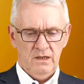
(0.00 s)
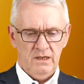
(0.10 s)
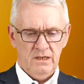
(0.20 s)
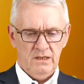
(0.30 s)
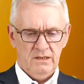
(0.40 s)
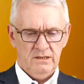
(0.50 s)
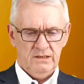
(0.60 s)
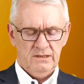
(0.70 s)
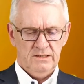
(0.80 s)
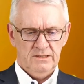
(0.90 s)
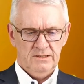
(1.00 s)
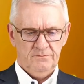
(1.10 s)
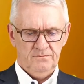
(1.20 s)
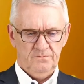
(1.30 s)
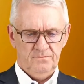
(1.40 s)

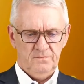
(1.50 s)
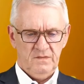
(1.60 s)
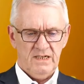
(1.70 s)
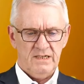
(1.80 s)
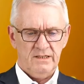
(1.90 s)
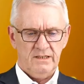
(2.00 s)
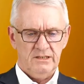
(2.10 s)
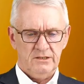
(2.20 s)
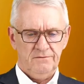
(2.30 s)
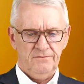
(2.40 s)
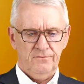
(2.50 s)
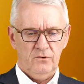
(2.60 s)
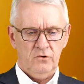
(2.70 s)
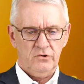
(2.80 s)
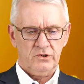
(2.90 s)
on. Then there is a
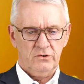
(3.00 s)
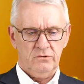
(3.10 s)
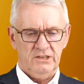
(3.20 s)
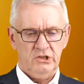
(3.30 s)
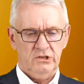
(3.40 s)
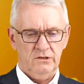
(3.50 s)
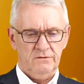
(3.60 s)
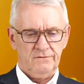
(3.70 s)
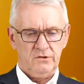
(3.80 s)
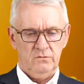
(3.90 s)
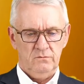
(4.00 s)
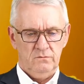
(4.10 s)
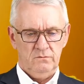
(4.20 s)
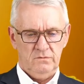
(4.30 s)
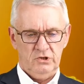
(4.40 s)
fourth question
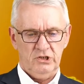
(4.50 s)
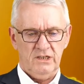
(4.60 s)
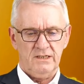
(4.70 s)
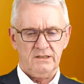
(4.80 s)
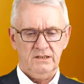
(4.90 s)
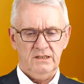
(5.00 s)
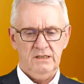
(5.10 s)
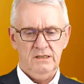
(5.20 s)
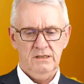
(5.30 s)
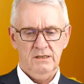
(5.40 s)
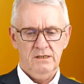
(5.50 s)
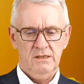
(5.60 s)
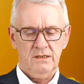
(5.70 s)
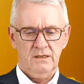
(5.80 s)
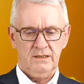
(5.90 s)
from
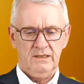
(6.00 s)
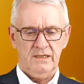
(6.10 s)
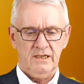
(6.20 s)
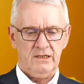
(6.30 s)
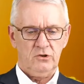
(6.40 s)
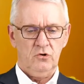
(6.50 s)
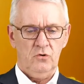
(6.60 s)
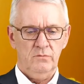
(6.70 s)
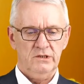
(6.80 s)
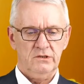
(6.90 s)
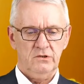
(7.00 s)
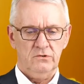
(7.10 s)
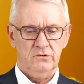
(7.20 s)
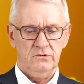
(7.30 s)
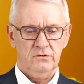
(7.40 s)
Shardil. Can I comment
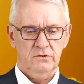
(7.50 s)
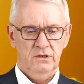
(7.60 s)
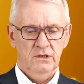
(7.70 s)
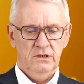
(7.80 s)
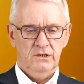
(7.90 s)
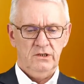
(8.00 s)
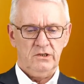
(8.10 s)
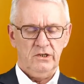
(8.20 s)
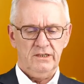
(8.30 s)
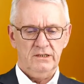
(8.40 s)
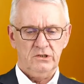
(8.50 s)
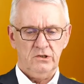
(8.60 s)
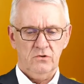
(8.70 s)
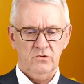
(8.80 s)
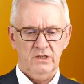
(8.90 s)
on the cutting
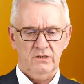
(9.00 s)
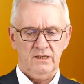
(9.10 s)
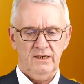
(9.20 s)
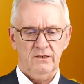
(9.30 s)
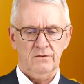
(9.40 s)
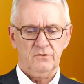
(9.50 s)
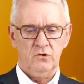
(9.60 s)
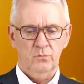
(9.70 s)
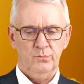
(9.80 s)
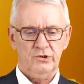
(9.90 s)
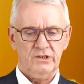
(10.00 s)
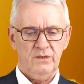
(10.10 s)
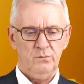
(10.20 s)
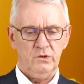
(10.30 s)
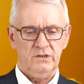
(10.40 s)
zone in drilling of
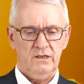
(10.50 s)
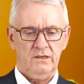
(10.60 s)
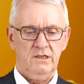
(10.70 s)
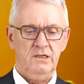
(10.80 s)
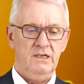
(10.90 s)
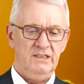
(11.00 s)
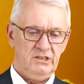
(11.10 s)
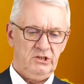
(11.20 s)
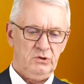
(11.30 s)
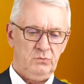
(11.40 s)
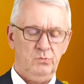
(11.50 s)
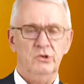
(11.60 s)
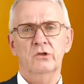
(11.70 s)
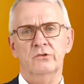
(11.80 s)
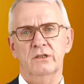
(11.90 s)
composite material? Yes,
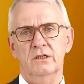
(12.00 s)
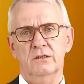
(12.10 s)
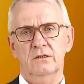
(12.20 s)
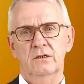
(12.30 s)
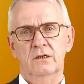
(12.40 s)
but not here.